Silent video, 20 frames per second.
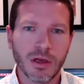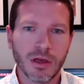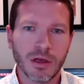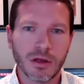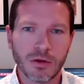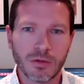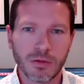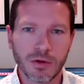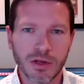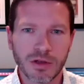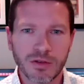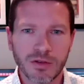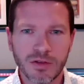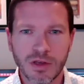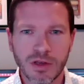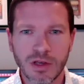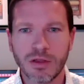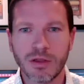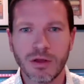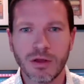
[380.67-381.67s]
where you
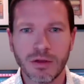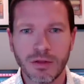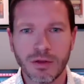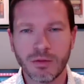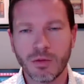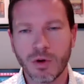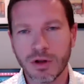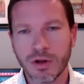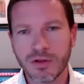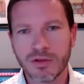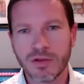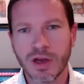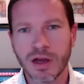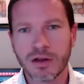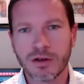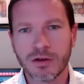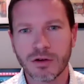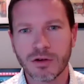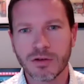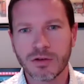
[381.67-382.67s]
see the one
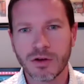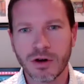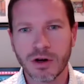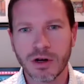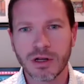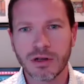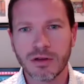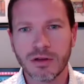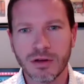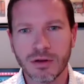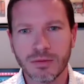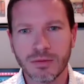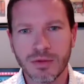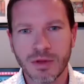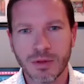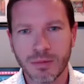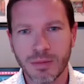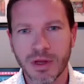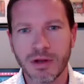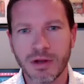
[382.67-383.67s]
sector starting to
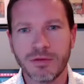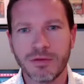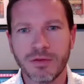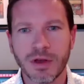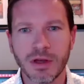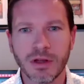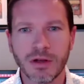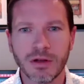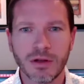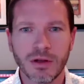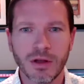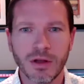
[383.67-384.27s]
benefit